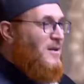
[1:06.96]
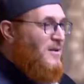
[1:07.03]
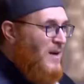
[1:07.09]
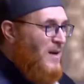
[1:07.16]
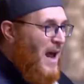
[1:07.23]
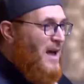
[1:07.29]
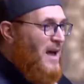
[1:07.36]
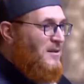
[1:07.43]
And
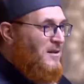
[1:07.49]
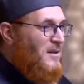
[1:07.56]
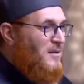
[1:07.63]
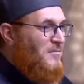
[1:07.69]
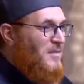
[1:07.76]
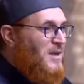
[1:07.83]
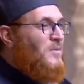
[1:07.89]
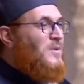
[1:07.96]
you're
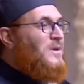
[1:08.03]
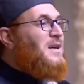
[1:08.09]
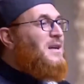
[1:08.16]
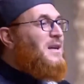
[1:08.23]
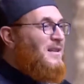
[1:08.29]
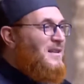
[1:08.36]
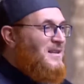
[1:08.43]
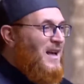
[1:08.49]
asking me
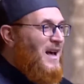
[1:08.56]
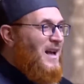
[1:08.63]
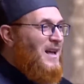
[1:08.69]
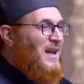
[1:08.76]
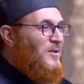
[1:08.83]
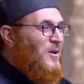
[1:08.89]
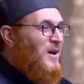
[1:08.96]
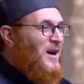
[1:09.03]
whether it is
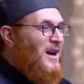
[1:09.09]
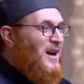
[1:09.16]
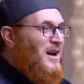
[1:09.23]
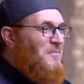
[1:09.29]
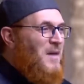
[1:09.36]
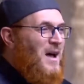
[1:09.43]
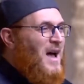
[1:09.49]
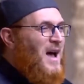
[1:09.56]
halal or
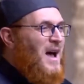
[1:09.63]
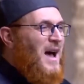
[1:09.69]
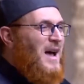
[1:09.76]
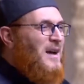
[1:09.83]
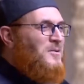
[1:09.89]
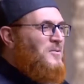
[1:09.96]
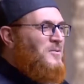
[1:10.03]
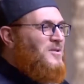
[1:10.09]
haram.
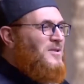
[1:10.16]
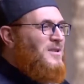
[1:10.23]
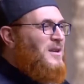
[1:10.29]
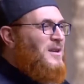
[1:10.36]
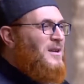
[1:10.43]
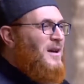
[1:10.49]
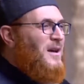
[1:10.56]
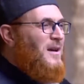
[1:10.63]
I don't
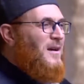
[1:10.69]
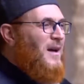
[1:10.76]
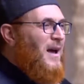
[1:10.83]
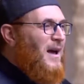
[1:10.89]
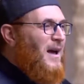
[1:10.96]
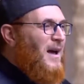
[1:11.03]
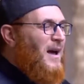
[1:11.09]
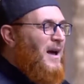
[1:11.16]
see,
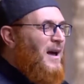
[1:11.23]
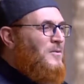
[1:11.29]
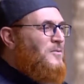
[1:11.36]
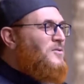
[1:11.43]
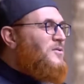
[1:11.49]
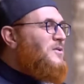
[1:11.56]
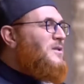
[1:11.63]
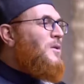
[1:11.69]
I
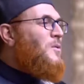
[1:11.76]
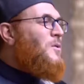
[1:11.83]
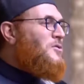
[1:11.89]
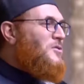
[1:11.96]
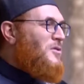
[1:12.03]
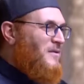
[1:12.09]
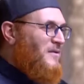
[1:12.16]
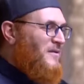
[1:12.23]
don't see the
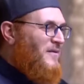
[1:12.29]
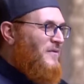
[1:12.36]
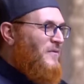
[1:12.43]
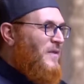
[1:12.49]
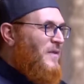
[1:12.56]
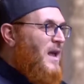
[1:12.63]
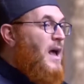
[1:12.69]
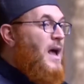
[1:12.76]
question.
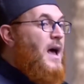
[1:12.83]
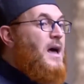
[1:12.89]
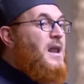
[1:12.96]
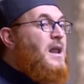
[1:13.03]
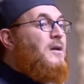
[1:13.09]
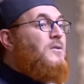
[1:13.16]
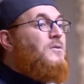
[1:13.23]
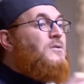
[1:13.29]

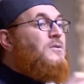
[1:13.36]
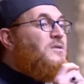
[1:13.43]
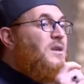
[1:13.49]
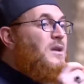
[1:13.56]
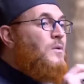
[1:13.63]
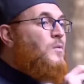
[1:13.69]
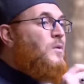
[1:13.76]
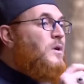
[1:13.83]
And I don't
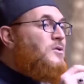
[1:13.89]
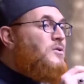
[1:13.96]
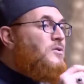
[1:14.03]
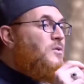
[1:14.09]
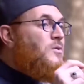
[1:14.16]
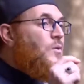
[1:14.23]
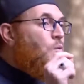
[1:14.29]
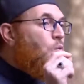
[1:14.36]
see
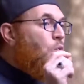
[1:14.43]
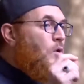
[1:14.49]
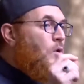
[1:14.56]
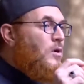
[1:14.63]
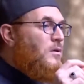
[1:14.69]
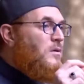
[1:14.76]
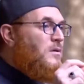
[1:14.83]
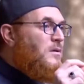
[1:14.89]
which
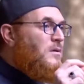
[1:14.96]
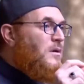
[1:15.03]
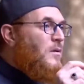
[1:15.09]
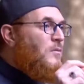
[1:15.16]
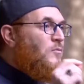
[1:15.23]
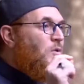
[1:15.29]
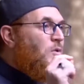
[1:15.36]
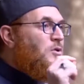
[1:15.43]
word
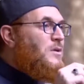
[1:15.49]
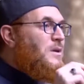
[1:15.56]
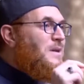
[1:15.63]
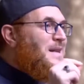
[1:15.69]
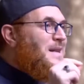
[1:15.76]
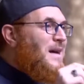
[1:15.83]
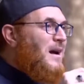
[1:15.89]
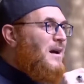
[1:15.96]
on which
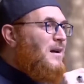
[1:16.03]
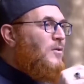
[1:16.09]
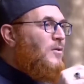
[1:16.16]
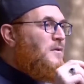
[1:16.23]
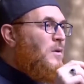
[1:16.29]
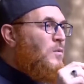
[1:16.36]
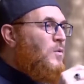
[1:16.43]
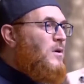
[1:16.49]
letter
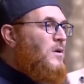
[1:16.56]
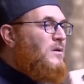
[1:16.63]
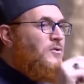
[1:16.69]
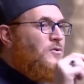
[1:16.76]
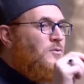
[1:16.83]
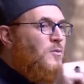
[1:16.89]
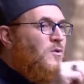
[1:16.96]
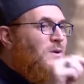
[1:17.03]
of the
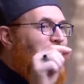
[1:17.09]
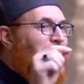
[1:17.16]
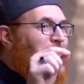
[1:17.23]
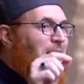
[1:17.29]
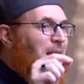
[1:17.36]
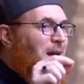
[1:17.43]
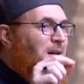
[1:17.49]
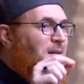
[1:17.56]
word
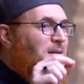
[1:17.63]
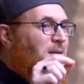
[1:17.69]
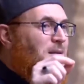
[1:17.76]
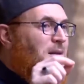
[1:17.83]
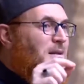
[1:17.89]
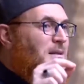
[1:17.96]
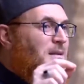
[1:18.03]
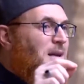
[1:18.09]
smoking
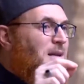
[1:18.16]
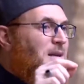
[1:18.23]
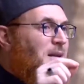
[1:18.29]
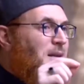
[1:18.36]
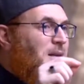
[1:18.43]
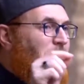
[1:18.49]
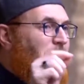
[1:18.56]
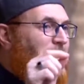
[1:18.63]
kills that
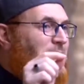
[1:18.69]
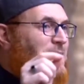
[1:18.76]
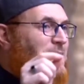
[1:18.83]
you